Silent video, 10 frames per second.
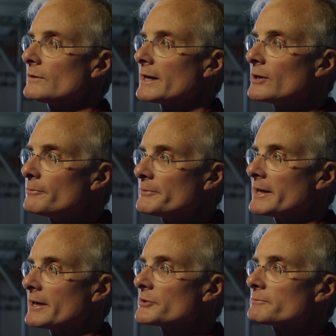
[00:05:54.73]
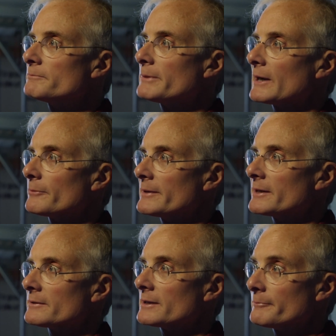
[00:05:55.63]
I hope that other power
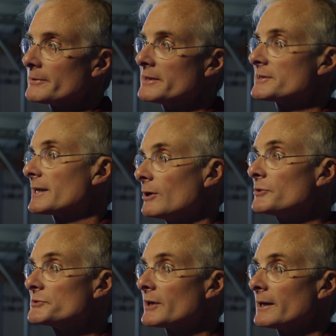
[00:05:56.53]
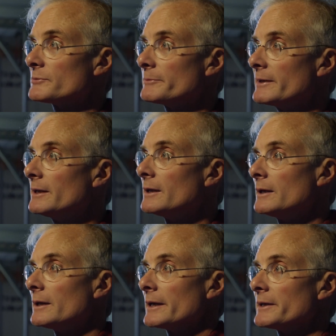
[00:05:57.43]
meter companies also come to me
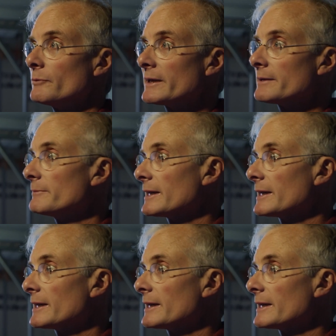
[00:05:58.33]
and that we can